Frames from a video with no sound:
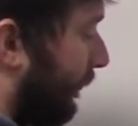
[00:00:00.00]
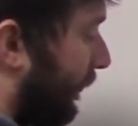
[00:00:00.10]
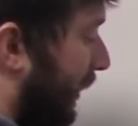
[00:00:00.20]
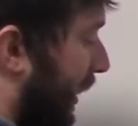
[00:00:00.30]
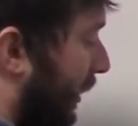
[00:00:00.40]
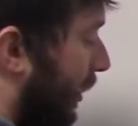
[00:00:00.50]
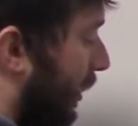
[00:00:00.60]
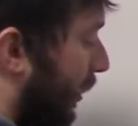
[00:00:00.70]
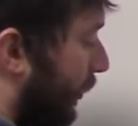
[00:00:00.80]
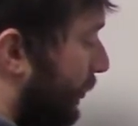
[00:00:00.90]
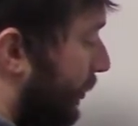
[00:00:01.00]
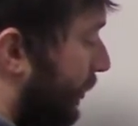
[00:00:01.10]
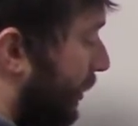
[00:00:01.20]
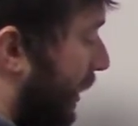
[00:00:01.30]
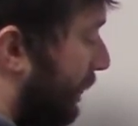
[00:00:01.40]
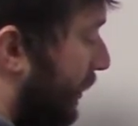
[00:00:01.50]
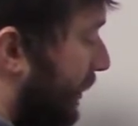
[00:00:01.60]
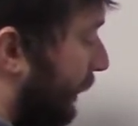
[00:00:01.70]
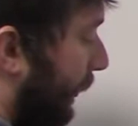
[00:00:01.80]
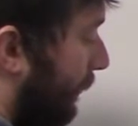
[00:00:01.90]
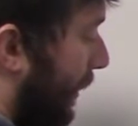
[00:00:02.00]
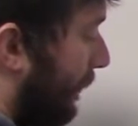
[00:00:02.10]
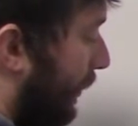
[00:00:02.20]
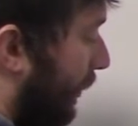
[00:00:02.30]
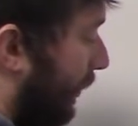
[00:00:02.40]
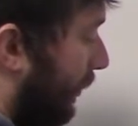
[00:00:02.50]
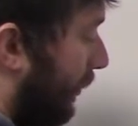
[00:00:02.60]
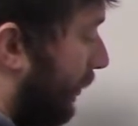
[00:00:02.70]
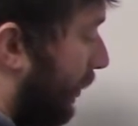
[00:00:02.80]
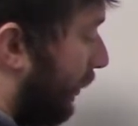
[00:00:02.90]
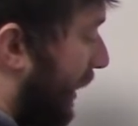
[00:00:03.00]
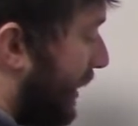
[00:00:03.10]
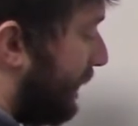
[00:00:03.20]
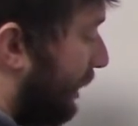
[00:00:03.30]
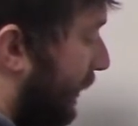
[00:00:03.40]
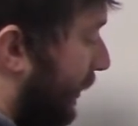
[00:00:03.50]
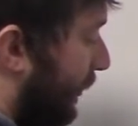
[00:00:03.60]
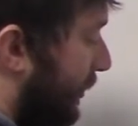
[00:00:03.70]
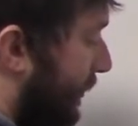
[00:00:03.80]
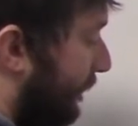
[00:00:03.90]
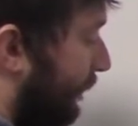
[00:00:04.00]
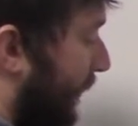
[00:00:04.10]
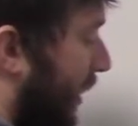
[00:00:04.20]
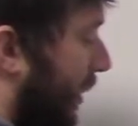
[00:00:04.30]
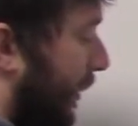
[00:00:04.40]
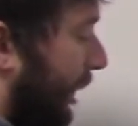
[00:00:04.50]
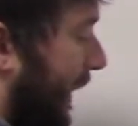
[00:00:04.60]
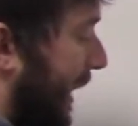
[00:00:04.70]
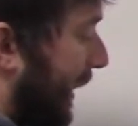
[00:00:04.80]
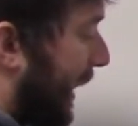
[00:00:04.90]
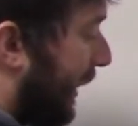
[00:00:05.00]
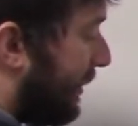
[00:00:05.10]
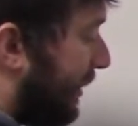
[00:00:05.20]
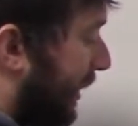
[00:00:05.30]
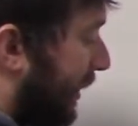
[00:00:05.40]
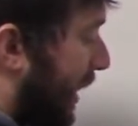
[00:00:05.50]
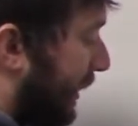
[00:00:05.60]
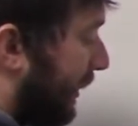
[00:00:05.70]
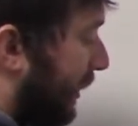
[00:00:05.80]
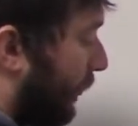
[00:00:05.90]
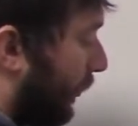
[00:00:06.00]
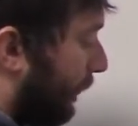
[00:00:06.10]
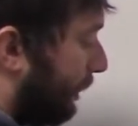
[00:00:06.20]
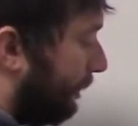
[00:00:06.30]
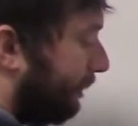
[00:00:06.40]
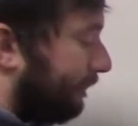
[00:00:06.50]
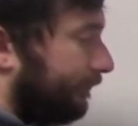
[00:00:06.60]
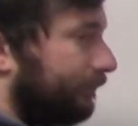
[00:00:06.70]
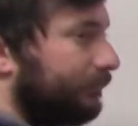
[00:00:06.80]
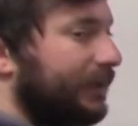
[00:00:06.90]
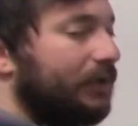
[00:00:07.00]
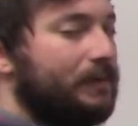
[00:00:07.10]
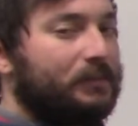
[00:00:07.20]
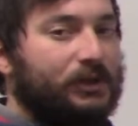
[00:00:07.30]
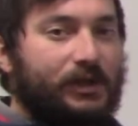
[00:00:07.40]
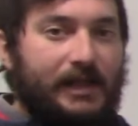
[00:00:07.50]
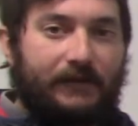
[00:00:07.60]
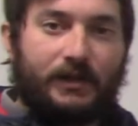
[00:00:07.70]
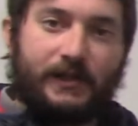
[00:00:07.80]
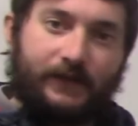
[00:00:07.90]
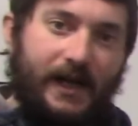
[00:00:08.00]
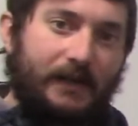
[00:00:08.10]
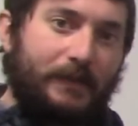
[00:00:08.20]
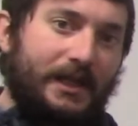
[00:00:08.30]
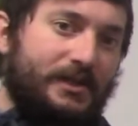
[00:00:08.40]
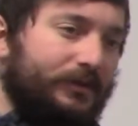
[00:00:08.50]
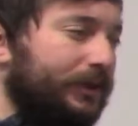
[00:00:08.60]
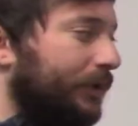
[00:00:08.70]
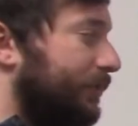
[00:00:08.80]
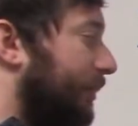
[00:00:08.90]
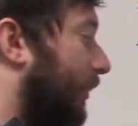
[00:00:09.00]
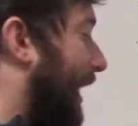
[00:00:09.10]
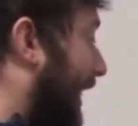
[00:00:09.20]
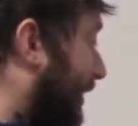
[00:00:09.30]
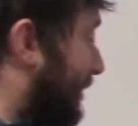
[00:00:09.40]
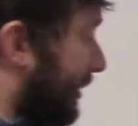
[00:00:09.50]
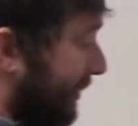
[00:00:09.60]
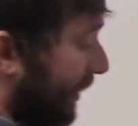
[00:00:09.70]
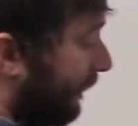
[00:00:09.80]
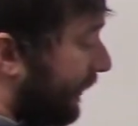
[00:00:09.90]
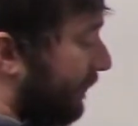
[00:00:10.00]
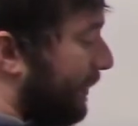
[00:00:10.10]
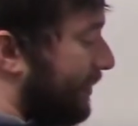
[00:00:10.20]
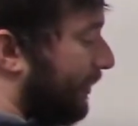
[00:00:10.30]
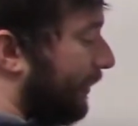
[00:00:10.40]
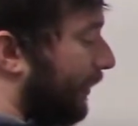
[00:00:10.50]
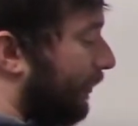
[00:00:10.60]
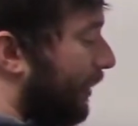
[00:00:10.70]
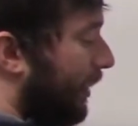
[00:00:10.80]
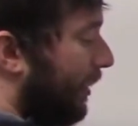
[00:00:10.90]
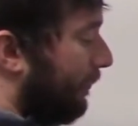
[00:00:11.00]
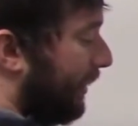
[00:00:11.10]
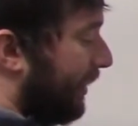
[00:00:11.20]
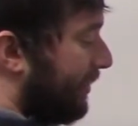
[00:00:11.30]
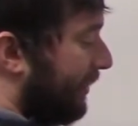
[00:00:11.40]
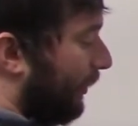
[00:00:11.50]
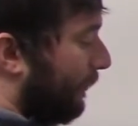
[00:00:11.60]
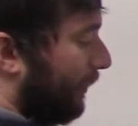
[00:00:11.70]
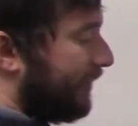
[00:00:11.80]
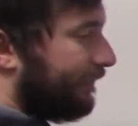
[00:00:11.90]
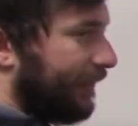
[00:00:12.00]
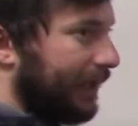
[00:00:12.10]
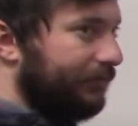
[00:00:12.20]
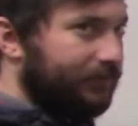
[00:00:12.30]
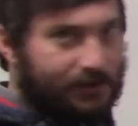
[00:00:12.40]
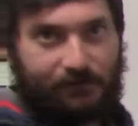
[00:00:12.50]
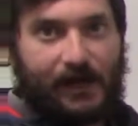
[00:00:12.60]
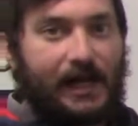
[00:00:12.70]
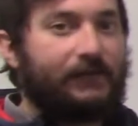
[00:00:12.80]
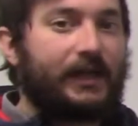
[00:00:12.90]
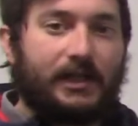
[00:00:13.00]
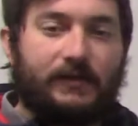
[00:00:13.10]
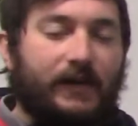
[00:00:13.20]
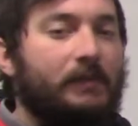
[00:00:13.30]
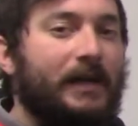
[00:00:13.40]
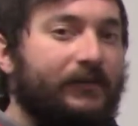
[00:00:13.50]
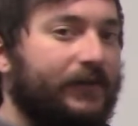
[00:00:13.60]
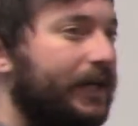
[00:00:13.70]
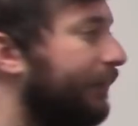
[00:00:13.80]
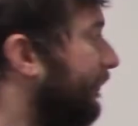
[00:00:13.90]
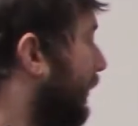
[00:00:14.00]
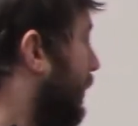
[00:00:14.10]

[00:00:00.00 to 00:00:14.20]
Okay. Those are the numbers, if you remember our last videos, that x cannot equal. Okay, remember, you can never divide by 0. So x itself can be 0, because 0 plus 5 is 5. I can divide by 5.